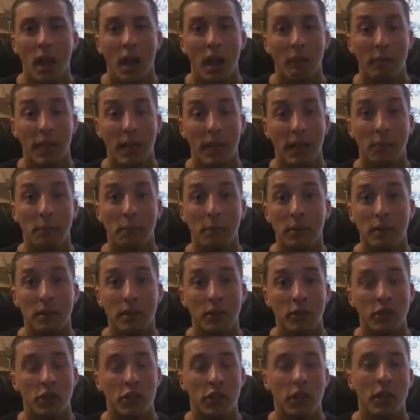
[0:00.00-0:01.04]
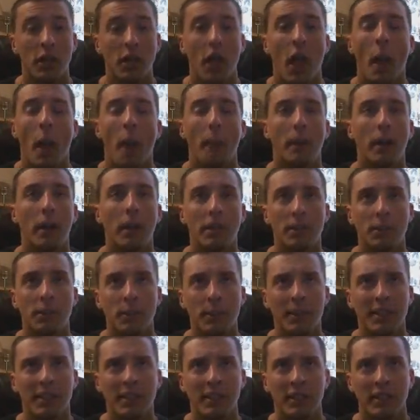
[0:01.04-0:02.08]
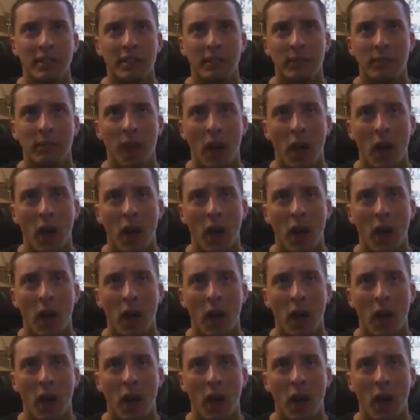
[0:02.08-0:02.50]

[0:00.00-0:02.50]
I'm not completely sure, but it's pretty good.